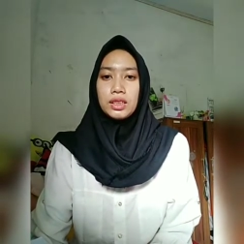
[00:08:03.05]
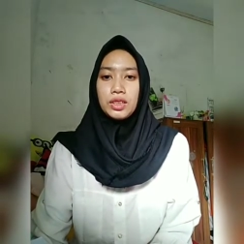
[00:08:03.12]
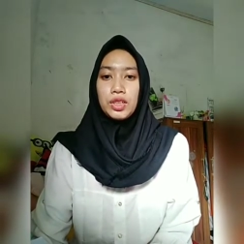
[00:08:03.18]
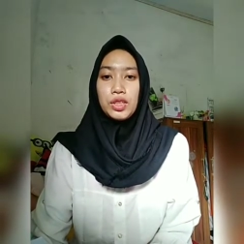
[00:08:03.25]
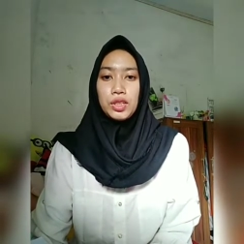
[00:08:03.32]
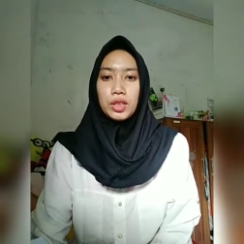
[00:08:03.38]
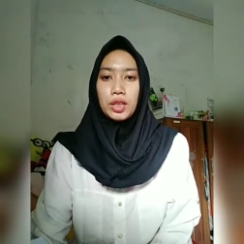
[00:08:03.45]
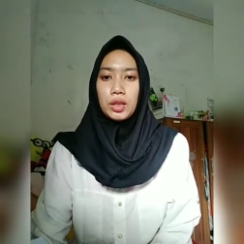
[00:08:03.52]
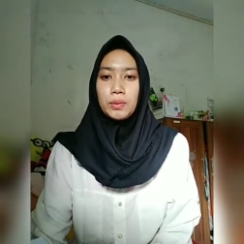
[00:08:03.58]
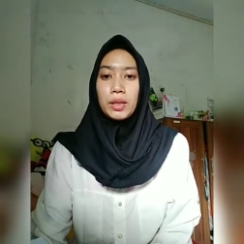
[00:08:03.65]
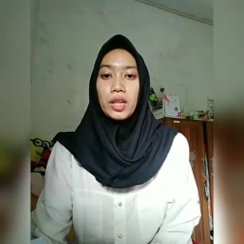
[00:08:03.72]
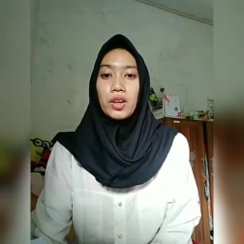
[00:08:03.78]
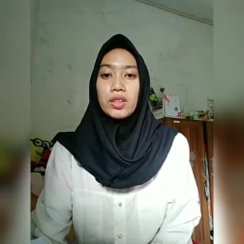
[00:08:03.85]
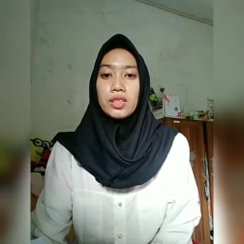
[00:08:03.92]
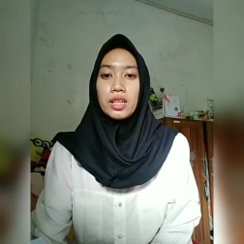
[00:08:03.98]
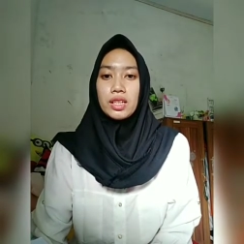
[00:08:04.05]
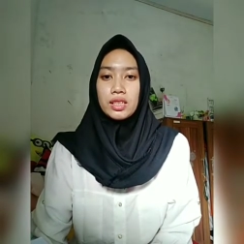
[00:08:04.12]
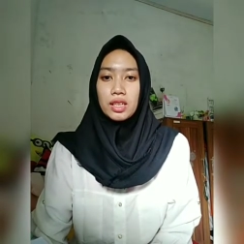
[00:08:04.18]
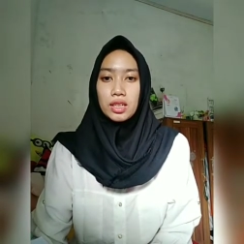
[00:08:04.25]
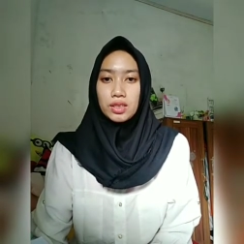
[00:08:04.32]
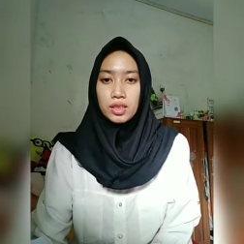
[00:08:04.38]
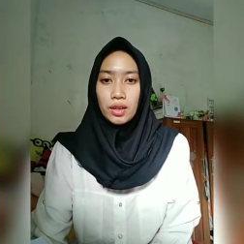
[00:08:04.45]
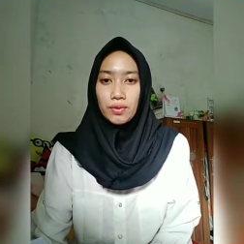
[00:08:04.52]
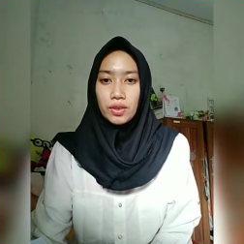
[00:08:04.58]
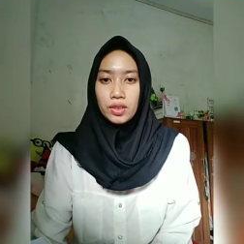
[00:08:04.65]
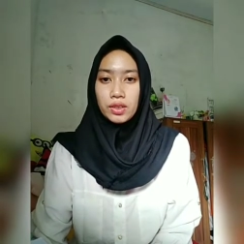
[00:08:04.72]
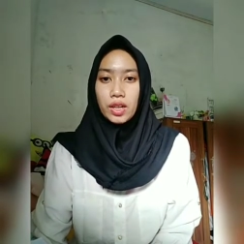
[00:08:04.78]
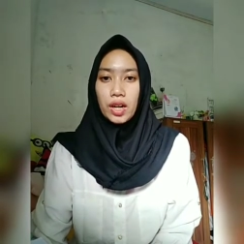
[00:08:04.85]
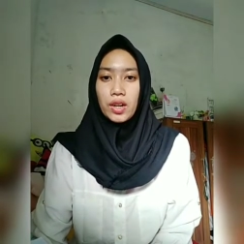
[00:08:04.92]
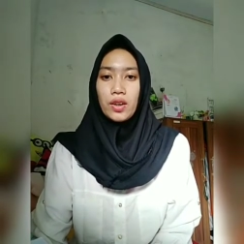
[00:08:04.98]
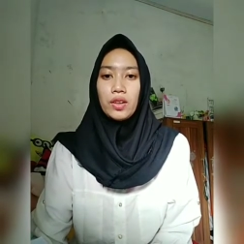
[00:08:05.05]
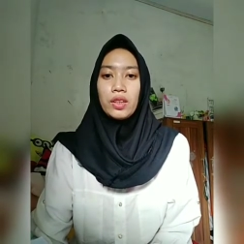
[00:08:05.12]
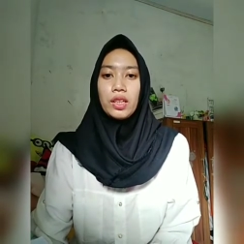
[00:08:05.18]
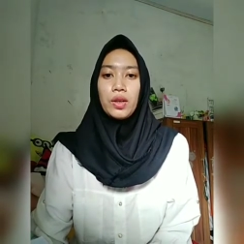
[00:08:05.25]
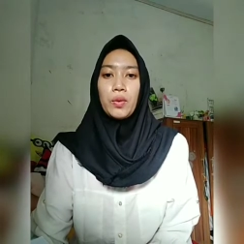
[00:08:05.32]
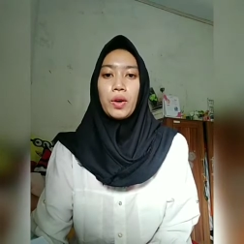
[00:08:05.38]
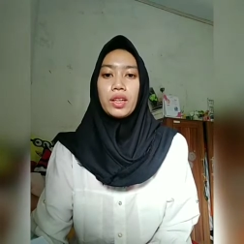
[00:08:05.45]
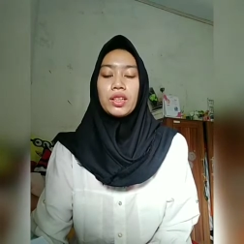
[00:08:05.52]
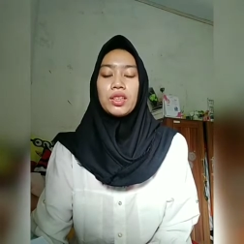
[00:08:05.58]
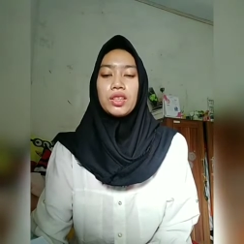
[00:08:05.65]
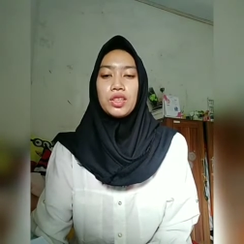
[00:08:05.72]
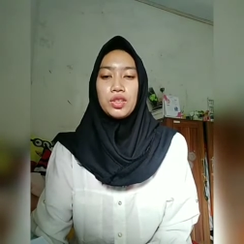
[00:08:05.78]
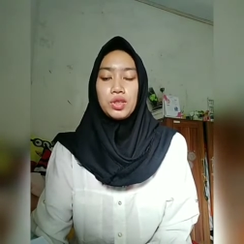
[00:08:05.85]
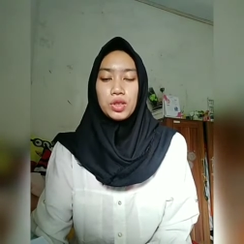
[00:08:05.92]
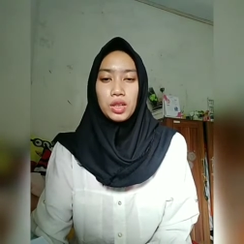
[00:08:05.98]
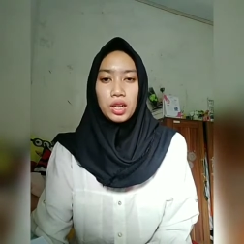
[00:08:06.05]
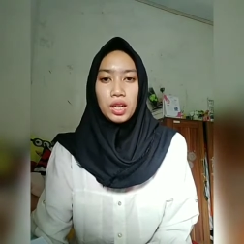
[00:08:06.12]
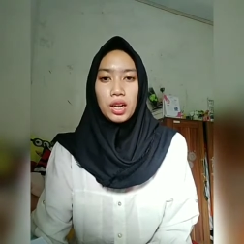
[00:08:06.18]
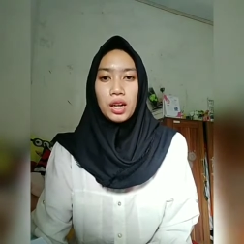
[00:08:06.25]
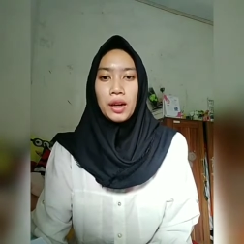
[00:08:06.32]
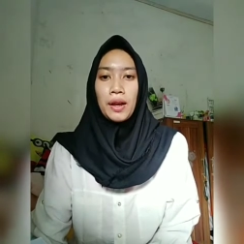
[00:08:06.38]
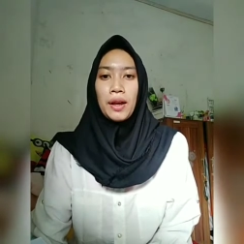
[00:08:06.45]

teacher because it's a 7th grade, only one the teacher.